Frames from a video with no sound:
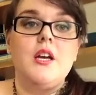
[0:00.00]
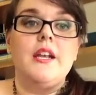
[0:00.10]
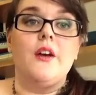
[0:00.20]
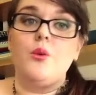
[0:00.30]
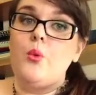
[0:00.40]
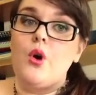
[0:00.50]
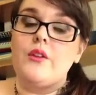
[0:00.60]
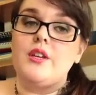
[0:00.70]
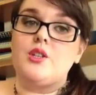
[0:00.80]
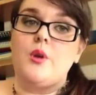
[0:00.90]
Now, the war
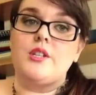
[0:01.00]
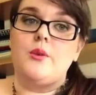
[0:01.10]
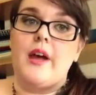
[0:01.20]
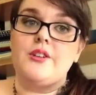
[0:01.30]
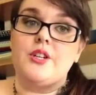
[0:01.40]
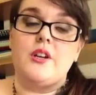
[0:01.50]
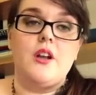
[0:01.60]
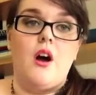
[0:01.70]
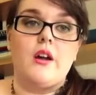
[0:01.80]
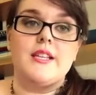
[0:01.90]
that Toronto entered in
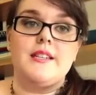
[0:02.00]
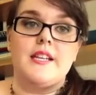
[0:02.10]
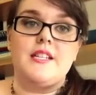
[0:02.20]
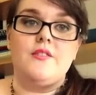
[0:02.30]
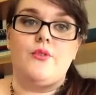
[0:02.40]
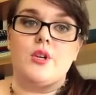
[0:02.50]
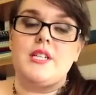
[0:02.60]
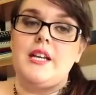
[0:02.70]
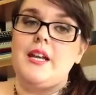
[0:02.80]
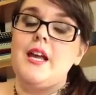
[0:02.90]
August
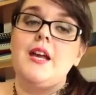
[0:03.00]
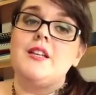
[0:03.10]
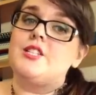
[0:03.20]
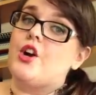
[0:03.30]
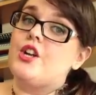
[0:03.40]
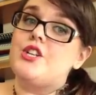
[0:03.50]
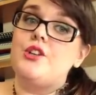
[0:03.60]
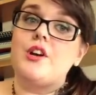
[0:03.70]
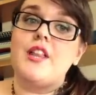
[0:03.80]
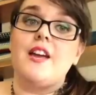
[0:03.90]
1914 started to
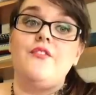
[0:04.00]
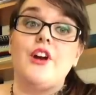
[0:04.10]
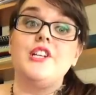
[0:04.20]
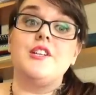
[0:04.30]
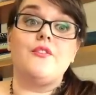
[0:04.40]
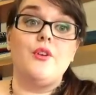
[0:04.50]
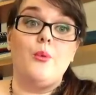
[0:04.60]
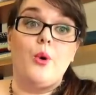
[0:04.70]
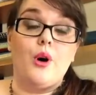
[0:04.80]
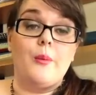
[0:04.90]
look like a very different
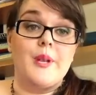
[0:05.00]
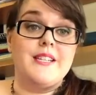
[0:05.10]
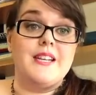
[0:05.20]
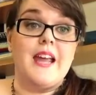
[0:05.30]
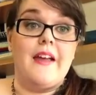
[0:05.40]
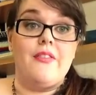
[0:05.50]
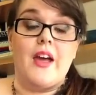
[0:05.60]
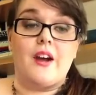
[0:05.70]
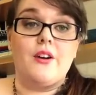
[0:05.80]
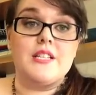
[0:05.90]
war when it didn't end
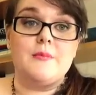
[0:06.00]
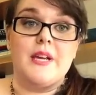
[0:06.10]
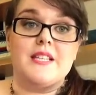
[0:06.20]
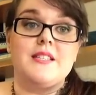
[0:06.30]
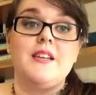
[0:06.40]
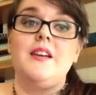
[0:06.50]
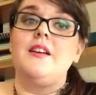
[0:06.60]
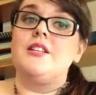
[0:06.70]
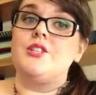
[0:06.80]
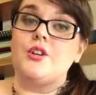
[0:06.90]
that Christmas.
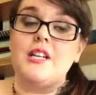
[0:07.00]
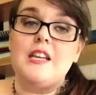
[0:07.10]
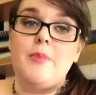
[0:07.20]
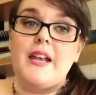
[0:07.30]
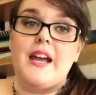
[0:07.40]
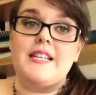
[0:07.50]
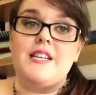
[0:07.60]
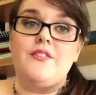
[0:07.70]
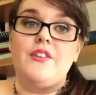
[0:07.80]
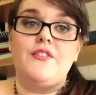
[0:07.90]
Certainly by
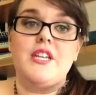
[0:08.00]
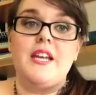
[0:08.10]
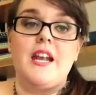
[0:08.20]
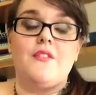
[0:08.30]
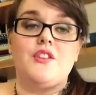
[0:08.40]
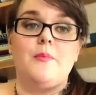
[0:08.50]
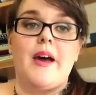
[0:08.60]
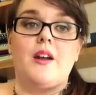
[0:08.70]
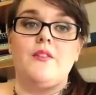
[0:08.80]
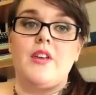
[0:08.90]
1915, after the
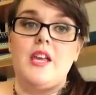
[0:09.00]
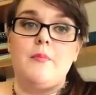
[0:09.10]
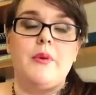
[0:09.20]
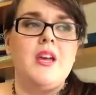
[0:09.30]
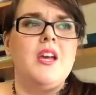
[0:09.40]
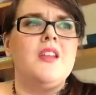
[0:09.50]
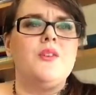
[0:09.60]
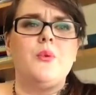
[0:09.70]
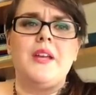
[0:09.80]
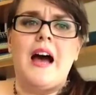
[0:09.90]
Battle of Ypres,
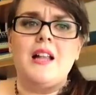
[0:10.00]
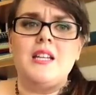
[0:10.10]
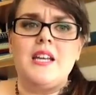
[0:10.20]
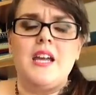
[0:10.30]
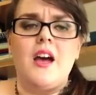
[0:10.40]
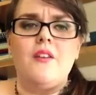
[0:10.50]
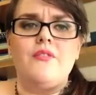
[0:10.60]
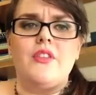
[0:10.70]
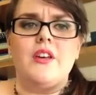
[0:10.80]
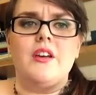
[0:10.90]
the reality
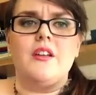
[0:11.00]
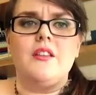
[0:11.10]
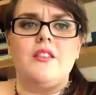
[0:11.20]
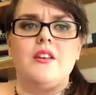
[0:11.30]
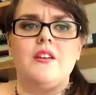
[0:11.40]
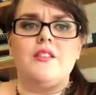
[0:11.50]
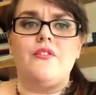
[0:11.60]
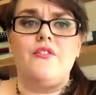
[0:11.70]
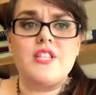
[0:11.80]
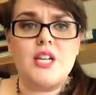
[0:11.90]
of the
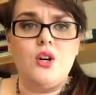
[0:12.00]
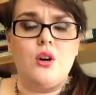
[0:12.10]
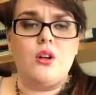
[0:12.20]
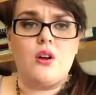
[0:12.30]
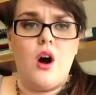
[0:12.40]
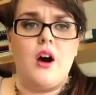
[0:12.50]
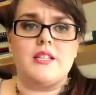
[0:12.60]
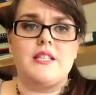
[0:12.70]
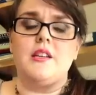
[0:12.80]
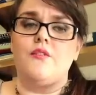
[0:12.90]
physical
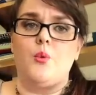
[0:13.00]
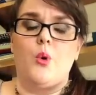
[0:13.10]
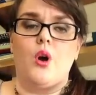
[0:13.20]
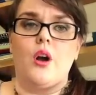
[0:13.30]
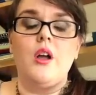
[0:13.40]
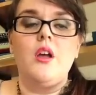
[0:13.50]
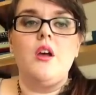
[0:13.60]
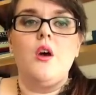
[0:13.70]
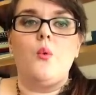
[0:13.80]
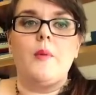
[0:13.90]
costs of the war
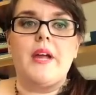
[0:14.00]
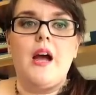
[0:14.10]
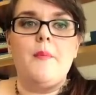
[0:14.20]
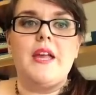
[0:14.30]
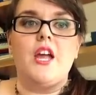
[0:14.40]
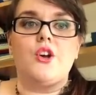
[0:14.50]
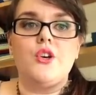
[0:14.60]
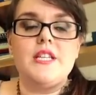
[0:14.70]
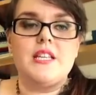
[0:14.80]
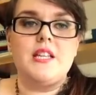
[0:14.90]
were becoming
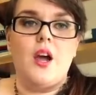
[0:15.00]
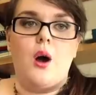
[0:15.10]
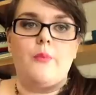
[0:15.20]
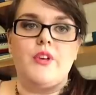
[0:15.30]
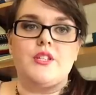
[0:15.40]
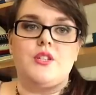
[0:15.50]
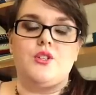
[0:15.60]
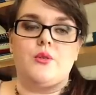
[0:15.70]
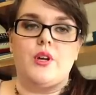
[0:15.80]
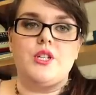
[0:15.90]
increasingly obvious to
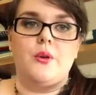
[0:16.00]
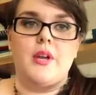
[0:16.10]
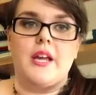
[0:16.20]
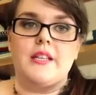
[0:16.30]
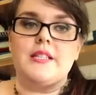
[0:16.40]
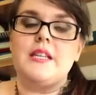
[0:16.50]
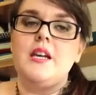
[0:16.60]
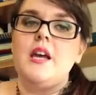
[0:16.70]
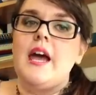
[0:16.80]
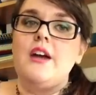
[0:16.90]
Torontonians.
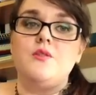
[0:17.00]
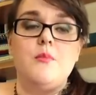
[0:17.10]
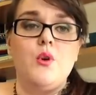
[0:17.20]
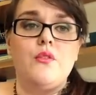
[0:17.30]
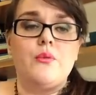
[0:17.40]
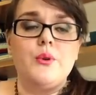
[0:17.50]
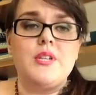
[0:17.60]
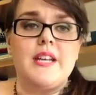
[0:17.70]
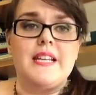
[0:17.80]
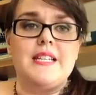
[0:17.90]
As we move through
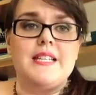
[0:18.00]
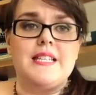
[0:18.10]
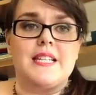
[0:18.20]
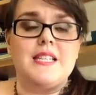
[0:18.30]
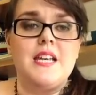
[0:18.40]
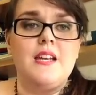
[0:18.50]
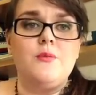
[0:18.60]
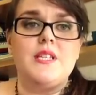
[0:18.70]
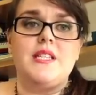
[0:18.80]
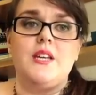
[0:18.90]
to 1916,
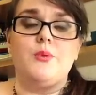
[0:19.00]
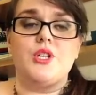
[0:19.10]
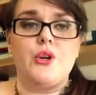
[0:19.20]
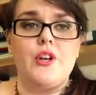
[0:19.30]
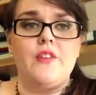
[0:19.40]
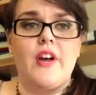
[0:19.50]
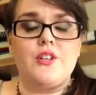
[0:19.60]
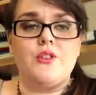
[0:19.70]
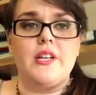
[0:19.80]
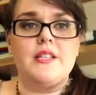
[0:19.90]
we see returning
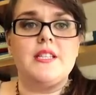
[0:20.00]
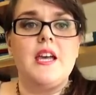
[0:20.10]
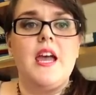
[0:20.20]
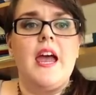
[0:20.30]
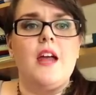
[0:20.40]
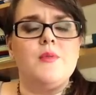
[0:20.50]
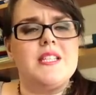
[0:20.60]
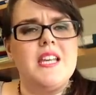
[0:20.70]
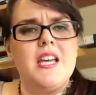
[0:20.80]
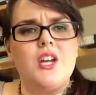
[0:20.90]
veterans, and we
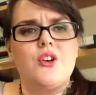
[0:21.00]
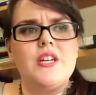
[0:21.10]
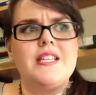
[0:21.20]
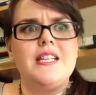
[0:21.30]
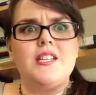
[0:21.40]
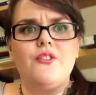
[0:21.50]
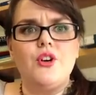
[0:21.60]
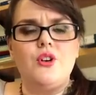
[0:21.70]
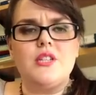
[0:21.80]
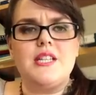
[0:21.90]
see an increasing
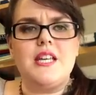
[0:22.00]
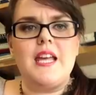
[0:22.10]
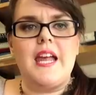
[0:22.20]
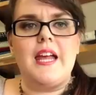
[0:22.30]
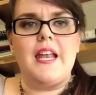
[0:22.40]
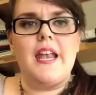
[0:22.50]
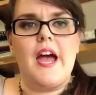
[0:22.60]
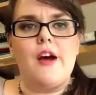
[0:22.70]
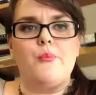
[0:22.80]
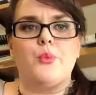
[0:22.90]
difficulty in
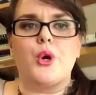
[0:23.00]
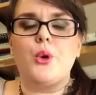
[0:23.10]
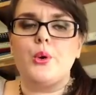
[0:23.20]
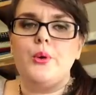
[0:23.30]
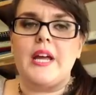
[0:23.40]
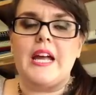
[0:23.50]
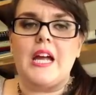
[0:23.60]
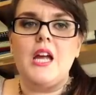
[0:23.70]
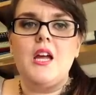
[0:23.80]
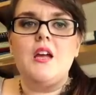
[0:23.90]

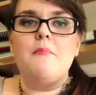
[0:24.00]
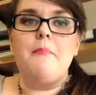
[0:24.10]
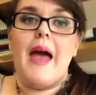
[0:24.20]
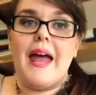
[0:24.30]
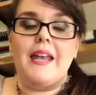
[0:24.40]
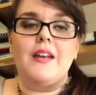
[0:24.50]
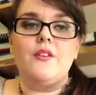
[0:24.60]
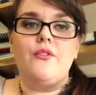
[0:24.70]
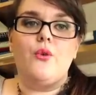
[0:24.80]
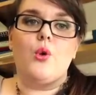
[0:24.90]
recruiting men
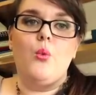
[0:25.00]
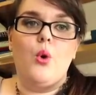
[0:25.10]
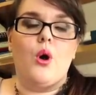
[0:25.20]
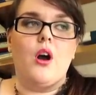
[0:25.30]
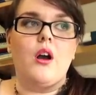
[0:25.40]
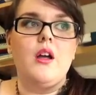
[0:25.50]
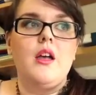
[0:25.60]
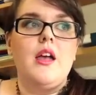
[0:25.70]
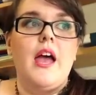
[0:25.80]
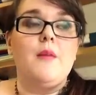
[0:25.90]
for war.
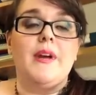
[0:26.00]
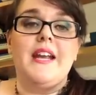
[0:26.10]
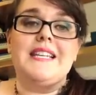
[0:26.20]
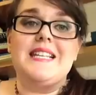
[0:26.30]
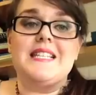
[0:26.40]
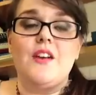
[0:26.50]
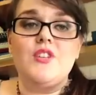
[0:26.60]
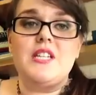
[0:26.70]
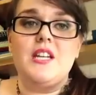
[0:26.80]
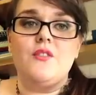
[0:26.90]
And by
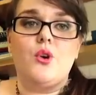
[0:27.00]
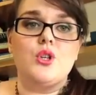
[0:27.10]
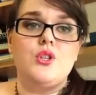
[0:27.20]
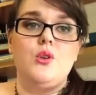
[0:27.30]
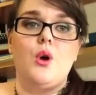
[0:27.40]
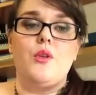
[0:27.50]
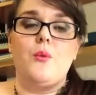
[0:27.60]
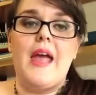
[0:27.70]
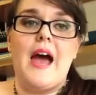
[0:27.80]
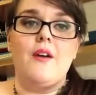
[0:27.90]
1917, of course, you know that
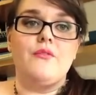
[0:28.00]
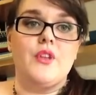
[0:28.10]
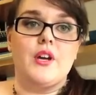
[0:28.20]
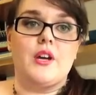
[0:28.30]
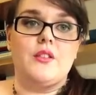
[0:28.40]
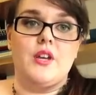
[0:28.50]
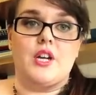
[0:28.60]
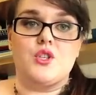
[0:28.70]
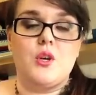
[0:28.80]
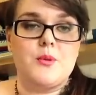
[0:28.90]
we have the
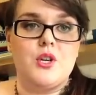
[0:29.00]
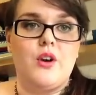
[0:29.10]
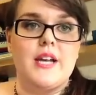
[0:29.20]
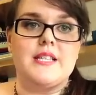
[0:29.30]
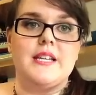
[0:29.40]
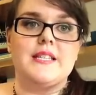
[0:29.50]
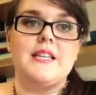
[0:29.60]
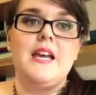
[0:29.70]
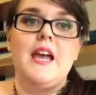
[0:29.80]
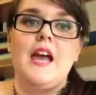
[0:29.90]
conscription crisis,
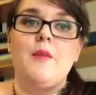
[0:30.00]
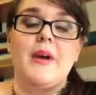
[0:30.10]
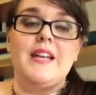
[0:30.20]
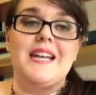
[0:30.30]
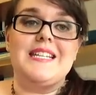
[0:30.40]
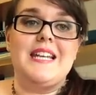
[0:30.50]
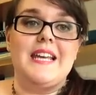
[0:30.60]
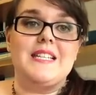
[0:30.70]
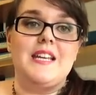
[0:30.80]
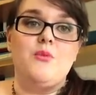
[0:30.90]
and by
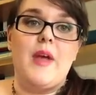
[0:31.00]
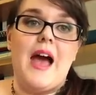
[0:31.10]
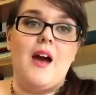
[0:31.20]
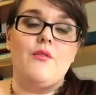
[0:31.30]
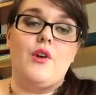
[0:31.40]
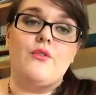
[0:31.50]
1918, we have our